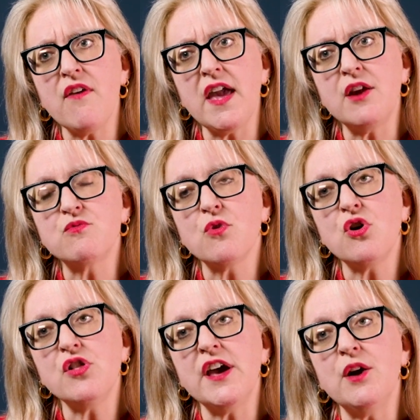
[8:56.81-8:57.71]
a
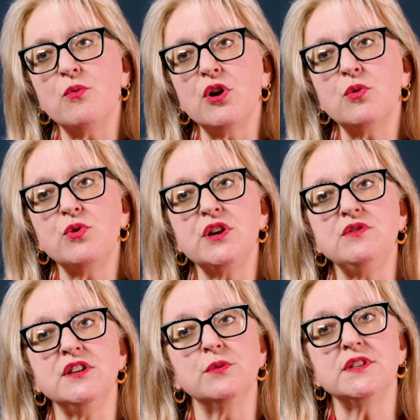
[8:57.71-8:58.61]
role at work where
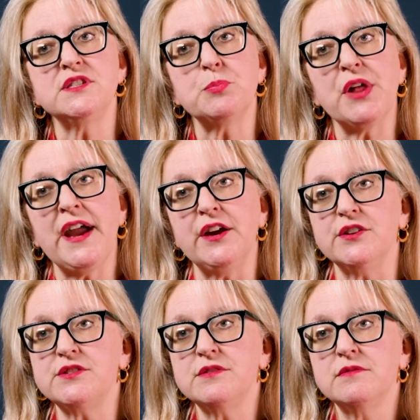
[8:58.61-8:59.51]
you deal with
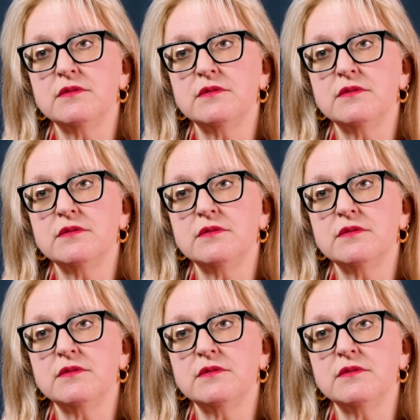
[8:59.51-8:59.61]
suppliers.